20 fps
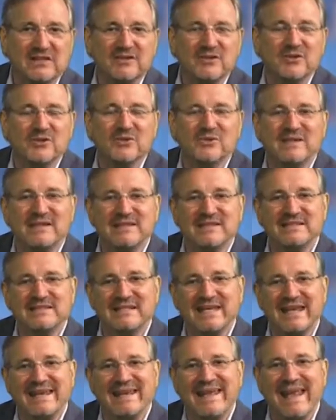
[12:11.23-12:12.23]
who is
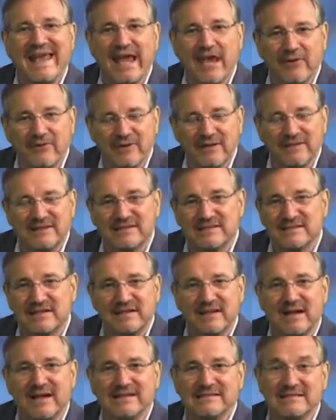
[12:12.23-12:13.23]
an aerialist.
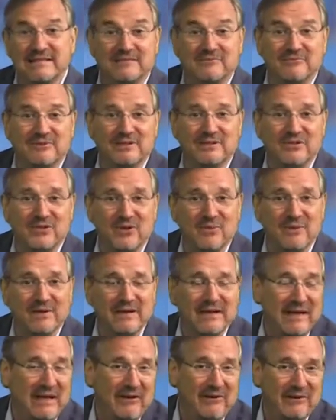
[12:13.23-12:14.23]
And I didn't really know what
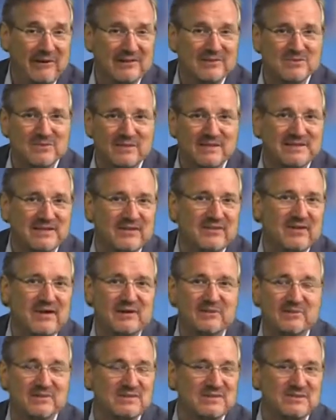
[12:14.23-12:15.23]
an aerialist was. I thought
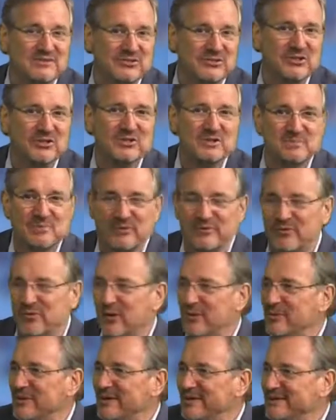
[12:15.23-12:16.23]
it was a circus
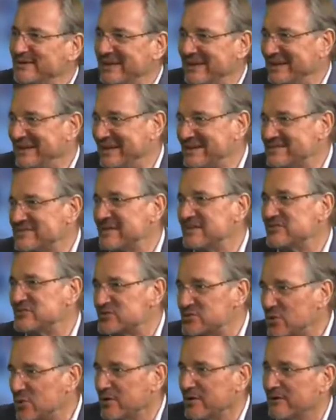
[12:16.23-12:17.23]
performer, and I guess that's
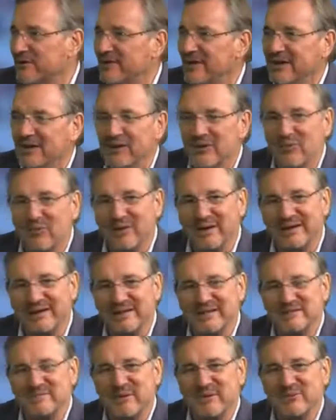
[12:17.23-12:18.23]
sort of what it
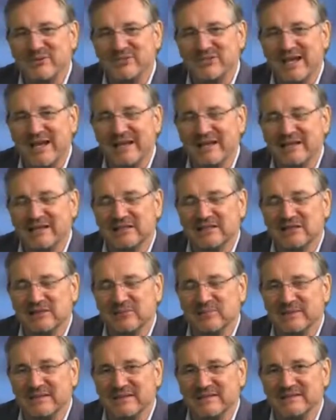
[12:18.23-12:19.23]
is. But we're chatting a
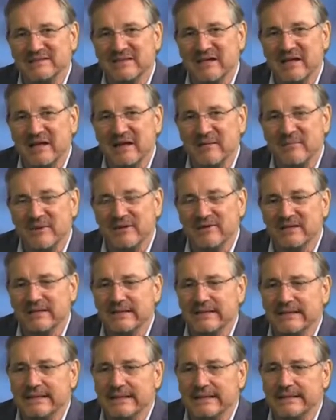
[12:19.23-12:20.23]
little bit about
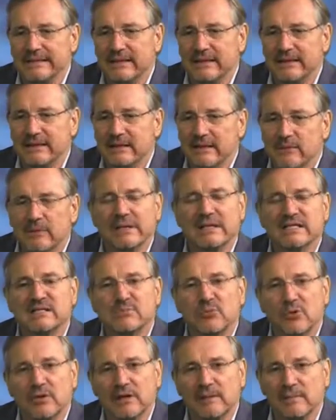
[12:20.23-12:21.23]
it, and we're going to
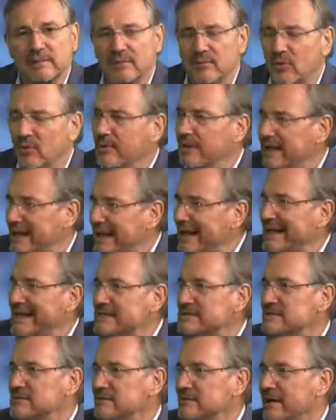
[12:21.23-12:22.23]
explore a little bit more. But I got to
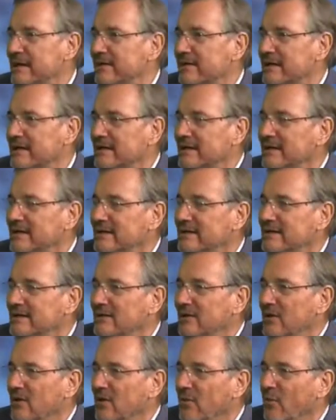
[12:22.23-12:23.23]
ask you, Erikka,
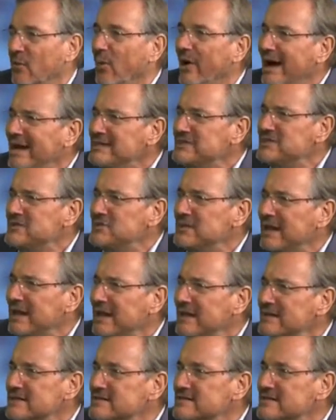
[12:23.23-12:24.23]
why
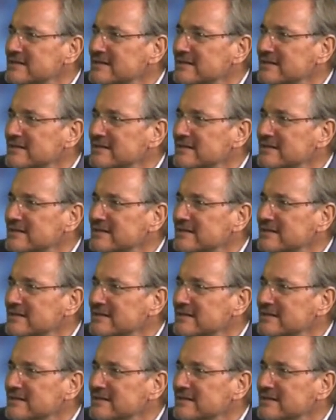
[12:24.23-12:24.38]
2Ks?